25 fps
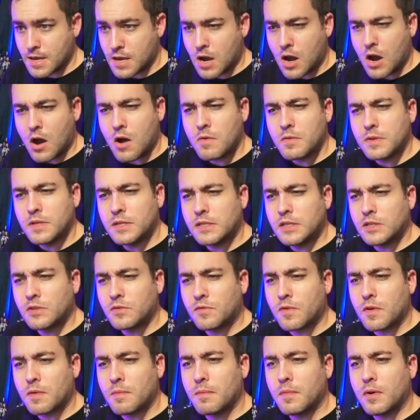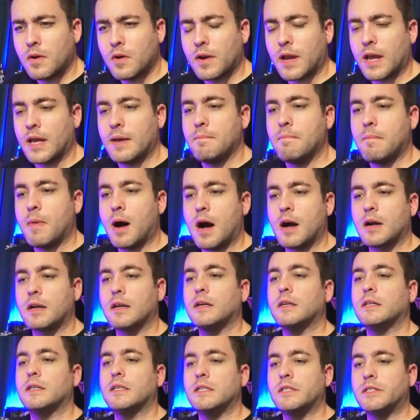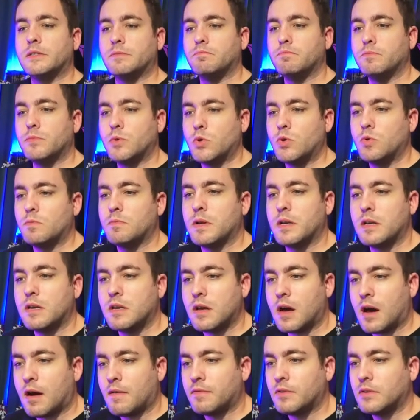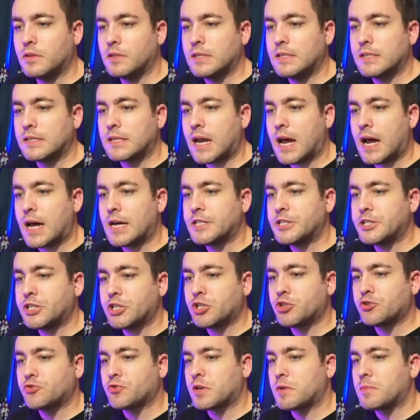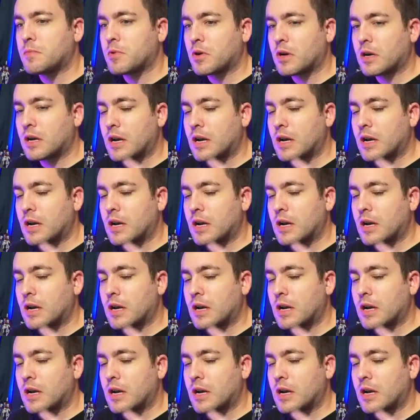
Oh, and this is from, okay, manga is Moon, but novel is High Streamer.